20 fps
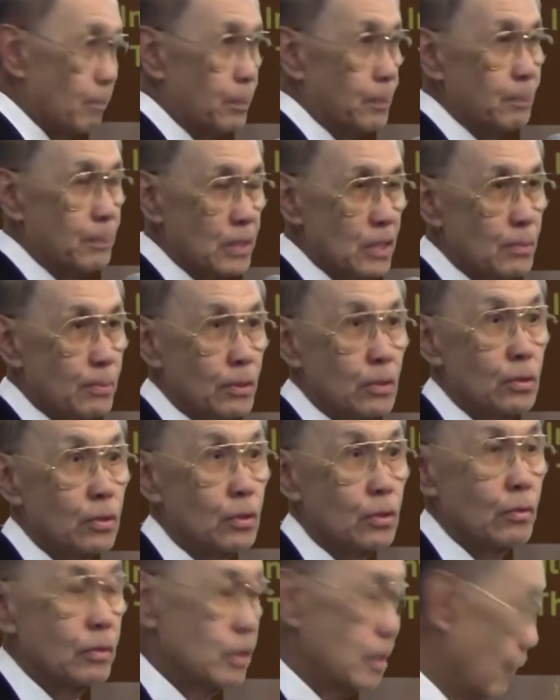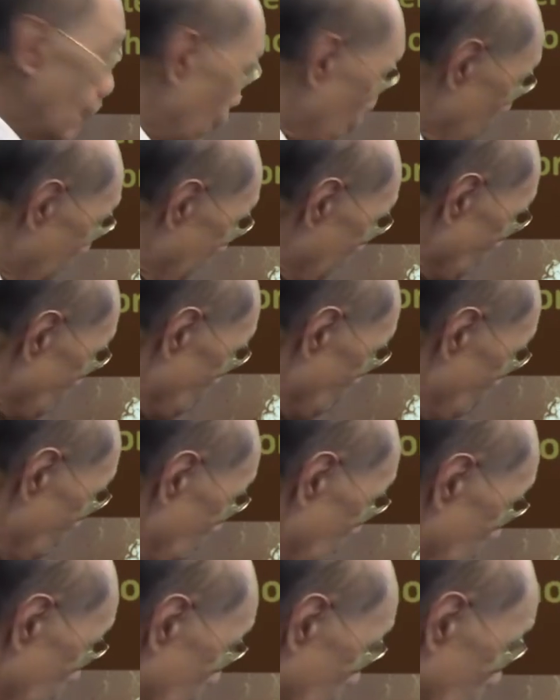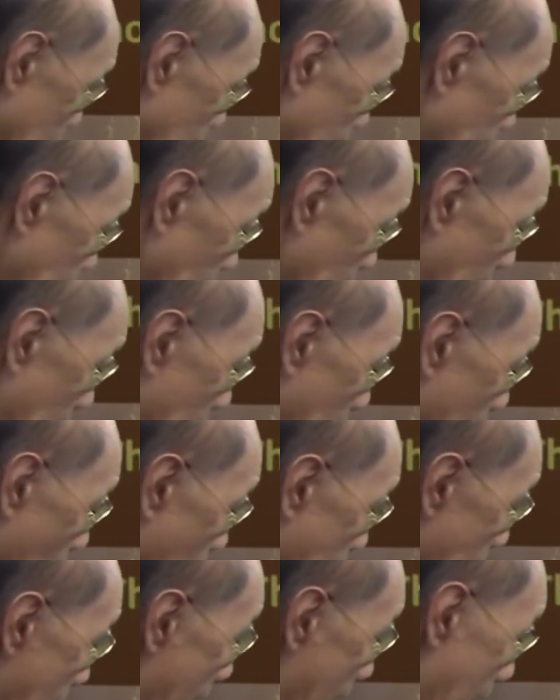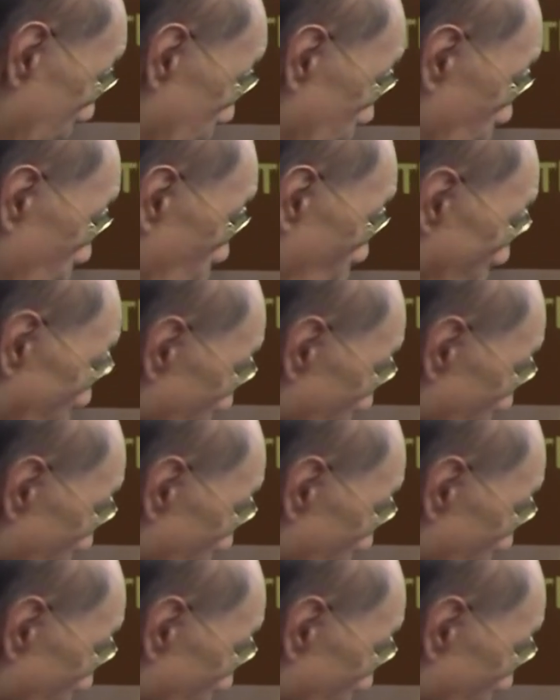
uh, bismuth-213 for cancer research, and, and, and